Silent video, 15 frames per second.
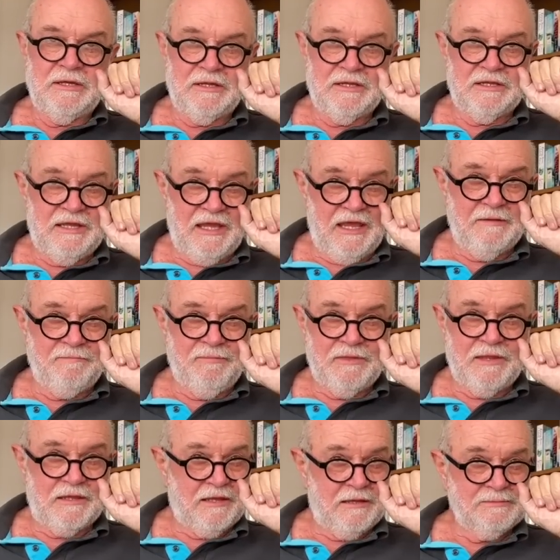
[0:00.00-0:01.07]
And again,
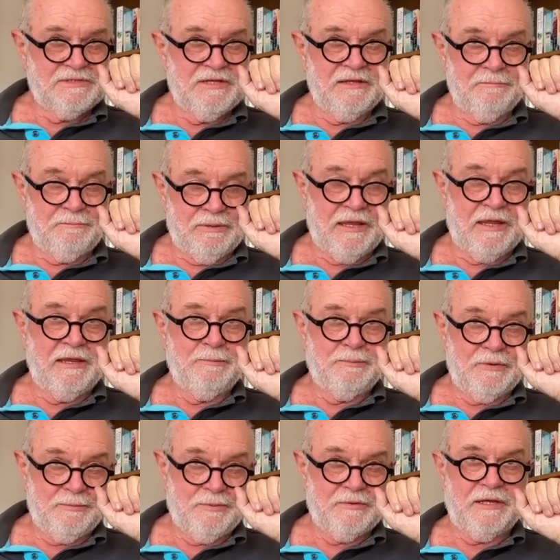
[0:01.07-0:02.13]
that comes down to planning,
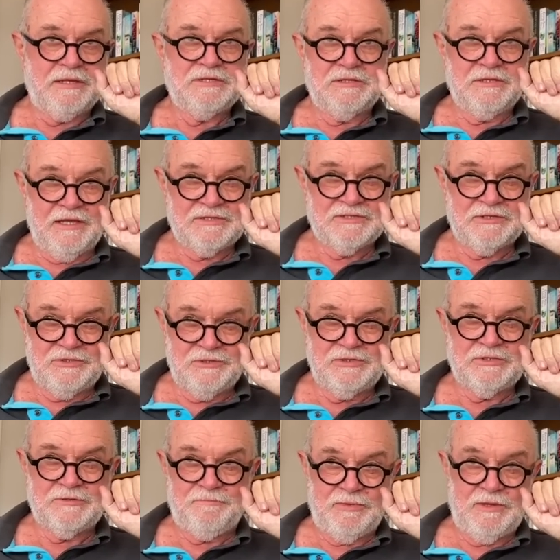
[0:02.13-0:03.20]
preparation, and
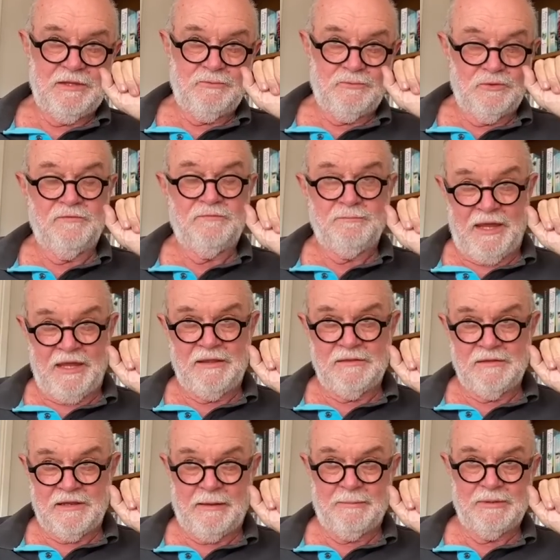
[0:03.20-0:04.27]
execution. It would have meant
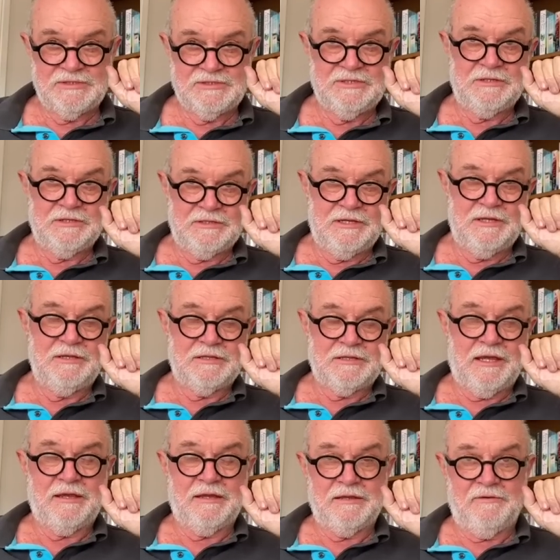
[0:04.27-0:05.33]
that Ablish didn't
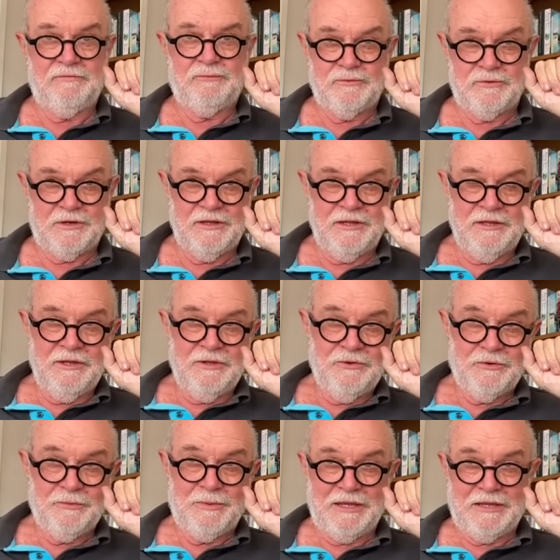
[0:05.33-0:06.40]
take enough water
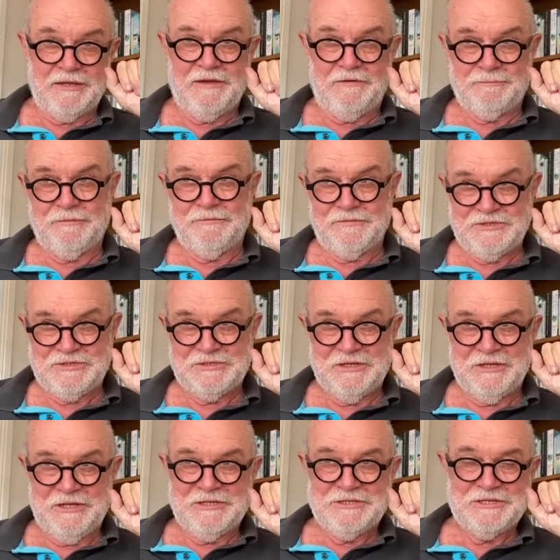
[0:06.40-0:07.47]
or make enough
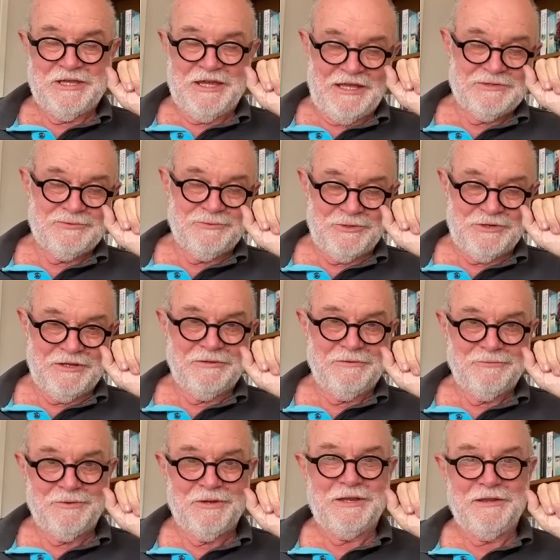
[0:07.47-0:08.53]
provision to catch water
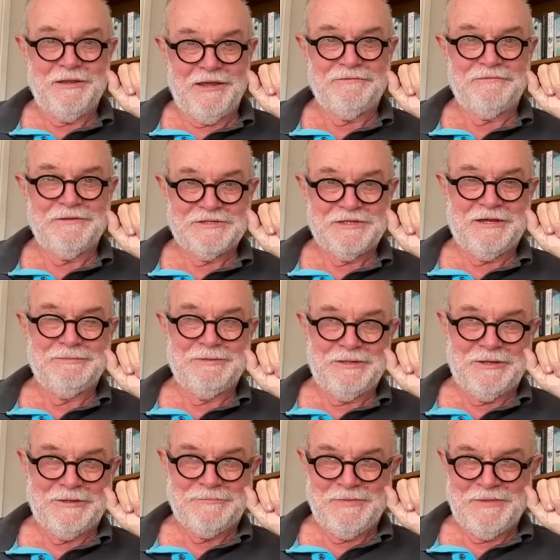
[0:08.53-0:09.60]
when he left Les Arbres
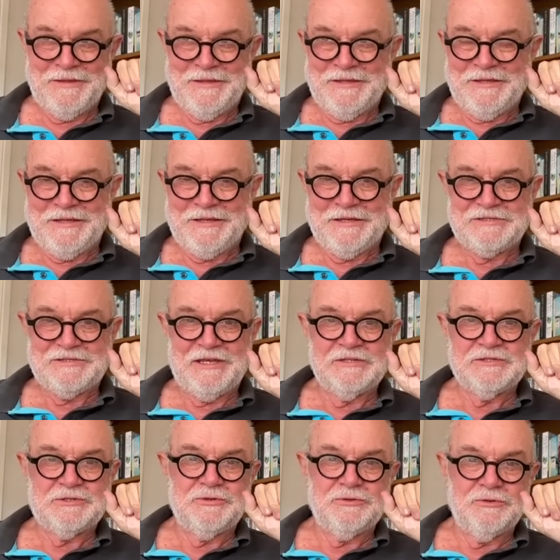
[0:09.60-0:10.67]
alone. It
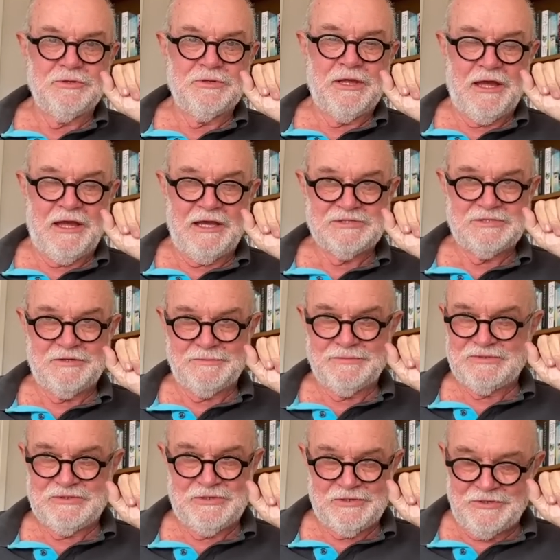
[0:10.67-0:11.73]
sounds cruel and harsh, and I'm
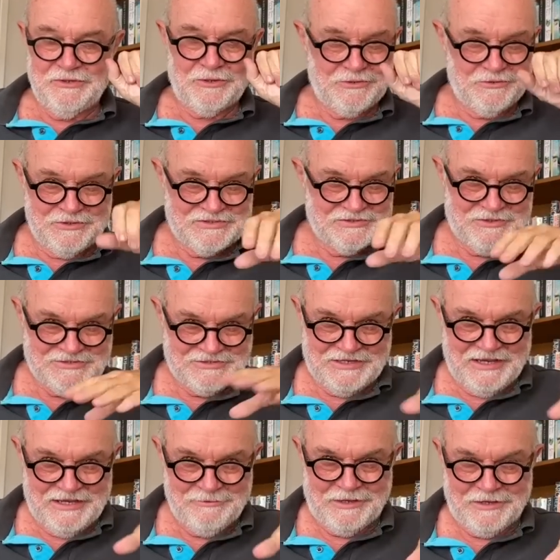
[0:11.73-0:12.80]
certainly not criticising
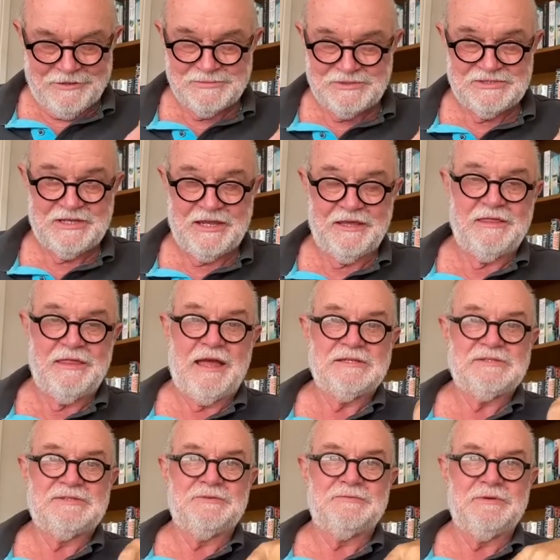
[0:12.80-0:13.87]
anyone. I'm just saying
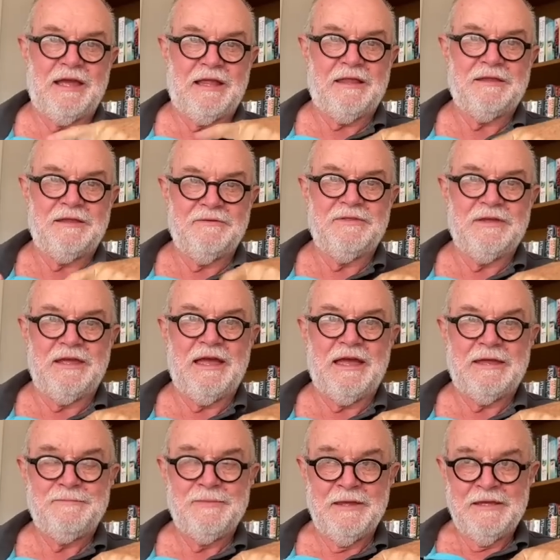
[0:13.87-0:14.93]
that's the reality of the
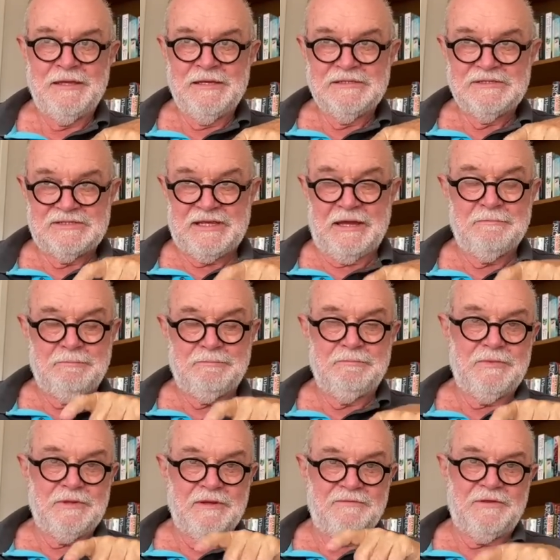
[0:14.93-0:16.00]
game. Some
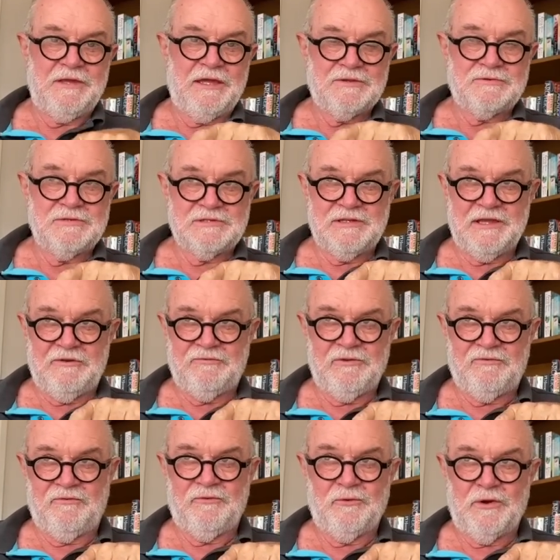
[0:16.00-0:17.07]
of the entrants left
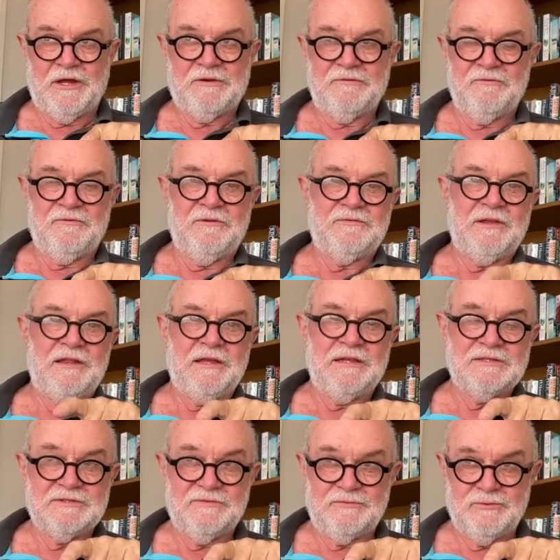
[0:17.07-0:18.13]
with 450 litres of